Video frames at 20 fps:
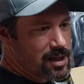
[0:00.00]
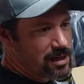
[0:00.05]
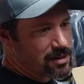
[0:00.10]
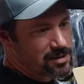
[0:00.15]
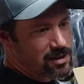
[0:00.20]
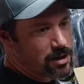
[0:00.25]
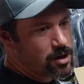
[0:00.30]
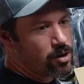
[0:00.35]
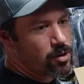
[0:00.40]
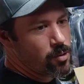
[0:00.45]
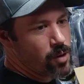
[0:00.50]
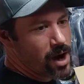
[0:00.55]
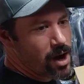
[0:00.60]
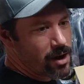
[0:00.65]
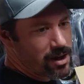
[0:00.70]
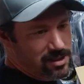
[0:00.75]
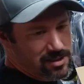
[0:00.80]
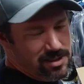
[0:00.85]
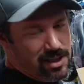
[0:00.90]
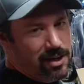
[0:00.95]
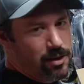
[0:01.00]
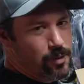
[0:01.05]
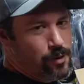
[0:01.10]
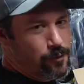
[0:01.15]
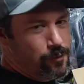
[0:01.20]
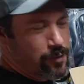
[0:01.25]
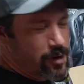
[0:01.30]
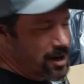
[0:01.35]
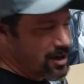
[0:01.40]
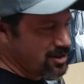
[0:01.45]
I was like, oh, wow, I just had to
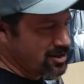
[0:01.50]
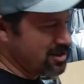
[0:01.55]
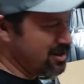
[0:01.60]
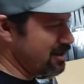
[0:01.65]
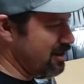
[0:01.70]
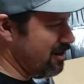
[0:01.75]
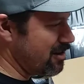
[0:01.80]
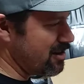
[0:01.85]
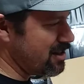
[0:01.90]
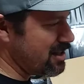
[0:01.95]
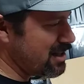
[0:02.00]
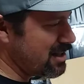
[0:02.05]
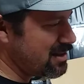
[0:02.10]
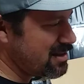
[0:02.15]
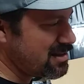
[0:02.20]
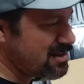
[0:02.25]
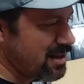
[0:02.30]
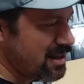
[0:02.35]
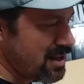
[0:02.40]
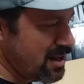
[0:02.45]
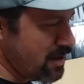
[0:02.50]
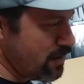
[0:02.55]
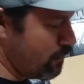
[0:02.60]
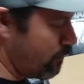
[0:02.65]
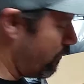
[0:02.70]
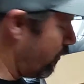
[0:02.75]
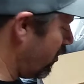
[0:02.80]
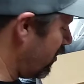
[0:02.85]
refresh, and there it is for